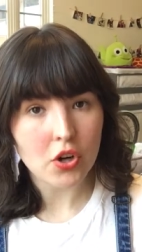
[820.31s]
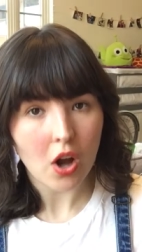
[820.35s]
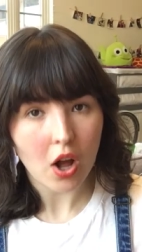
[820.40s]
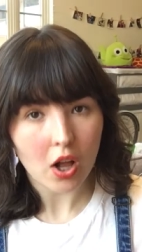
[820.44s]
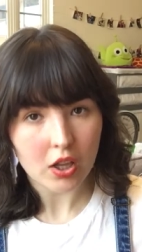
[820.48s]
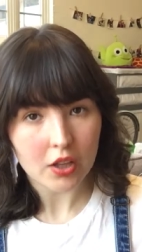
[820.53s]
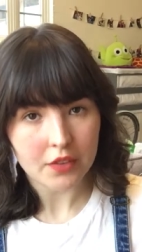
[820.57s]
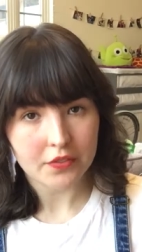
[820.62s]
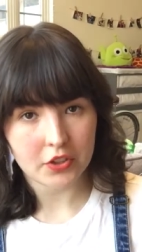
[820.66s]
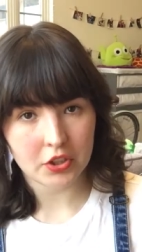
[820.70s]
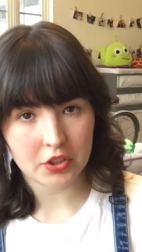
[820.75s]

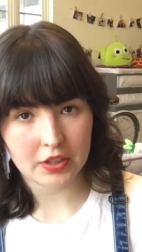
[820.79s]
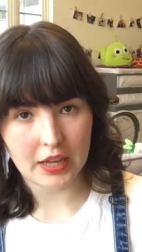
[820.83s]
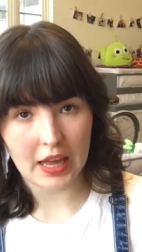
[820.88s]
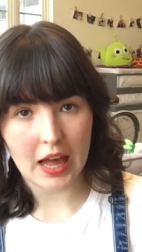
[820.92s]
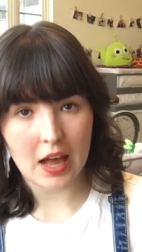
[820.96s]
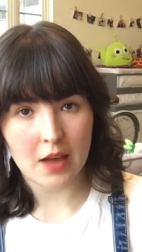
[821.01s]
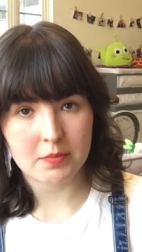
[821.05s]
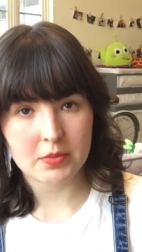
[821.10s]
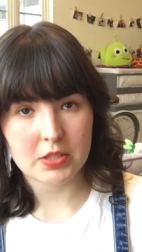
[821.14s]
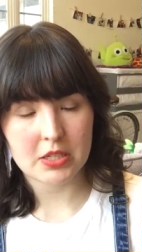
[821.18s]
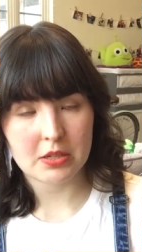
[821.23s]
all of your
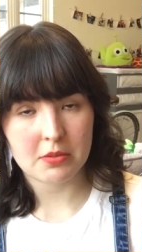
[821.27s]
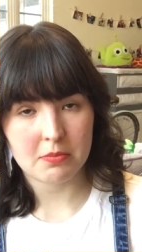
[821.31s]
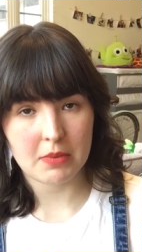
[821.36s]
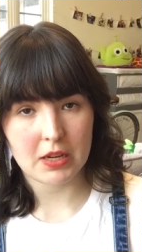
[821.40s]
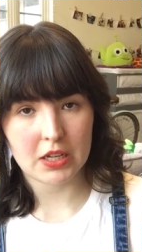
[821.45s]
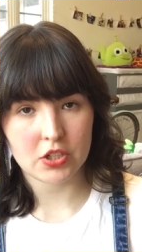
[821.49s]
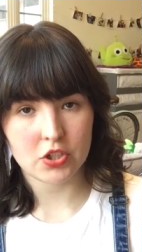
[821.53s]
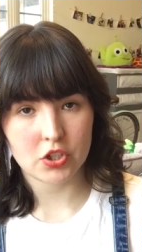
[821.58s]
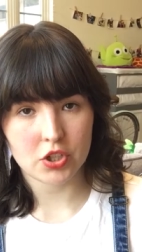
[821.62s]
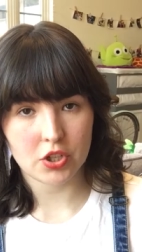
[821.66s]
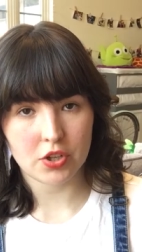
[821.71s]
gaps to
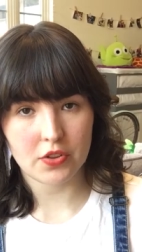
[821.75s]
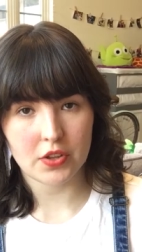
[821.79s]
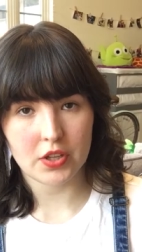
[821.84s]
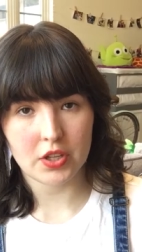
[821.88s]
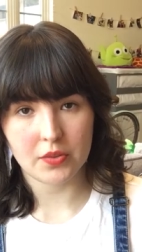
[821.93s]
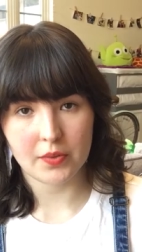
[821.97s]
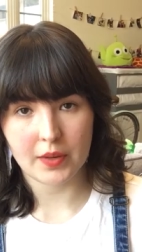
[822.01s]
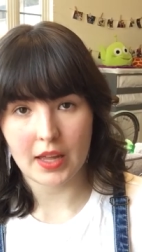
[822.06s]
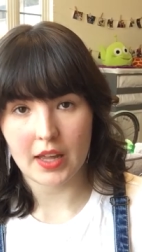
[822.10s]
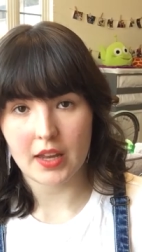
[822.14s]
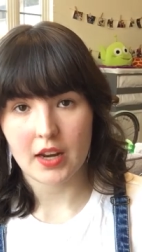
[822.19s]
make sure that
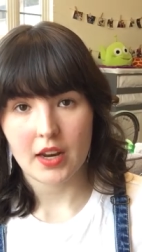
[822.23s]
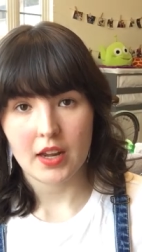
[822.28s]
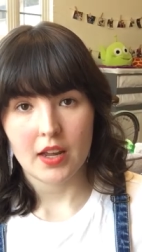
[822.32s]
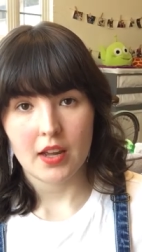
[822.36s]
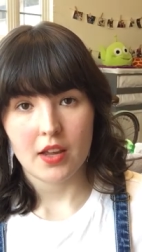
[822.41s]
you get